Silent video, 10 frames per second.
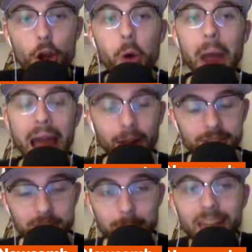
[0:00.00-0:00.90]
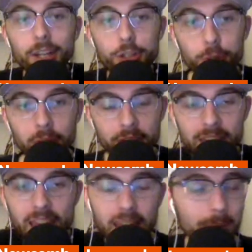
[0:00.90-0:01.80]
no outs. It made it a
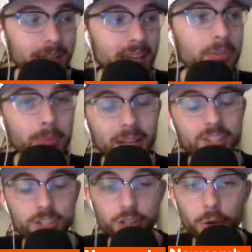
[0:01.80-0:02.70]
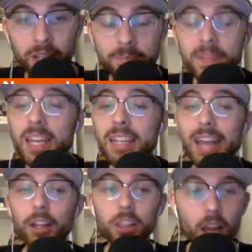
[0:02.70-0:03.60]
2-0 game. It kept the bases loaded.
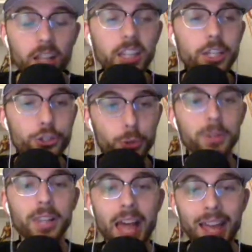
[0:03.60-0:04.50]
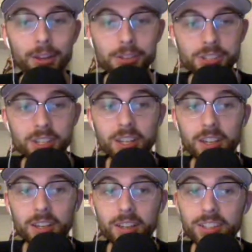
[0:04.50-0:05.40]
Now, luckily, Jordan Lyles
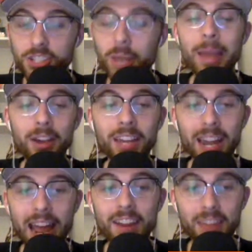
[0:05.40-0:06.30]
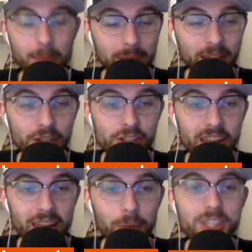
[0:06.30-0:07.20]
somehow got out of that because
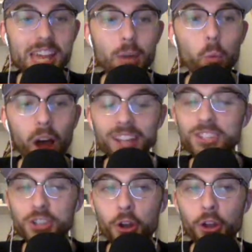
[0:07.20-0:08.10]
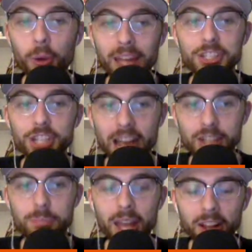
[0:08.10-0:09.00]
it was then Juan Soto and
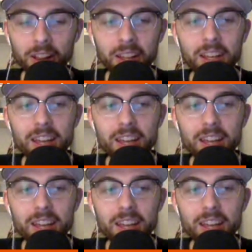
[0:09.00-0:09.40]
Josh Bell,